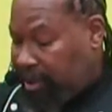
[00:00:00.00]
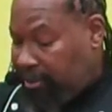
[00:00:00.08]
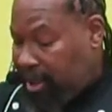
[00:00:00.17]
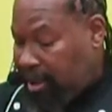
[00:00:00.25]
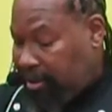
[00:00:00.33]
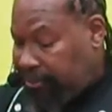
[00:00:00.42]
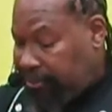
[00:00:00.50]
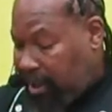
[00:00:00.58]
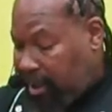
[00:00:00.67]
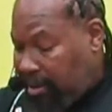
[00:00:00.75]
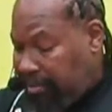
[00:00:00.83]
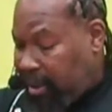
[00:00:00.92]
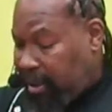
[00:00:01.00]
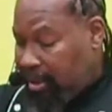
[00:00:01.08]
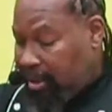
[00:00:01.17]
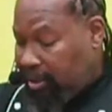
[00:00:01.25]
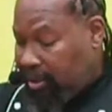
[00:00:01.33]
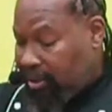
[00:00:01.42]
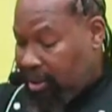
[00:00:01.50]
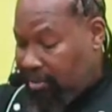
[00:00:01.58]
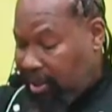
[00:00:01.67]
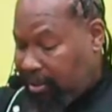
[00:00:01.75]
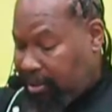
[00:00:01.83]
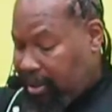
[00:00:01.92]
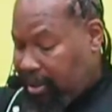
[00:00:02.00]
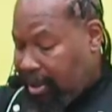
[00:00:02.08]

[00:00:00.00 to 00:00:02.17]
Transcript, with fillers: rounded frying pans, start talking about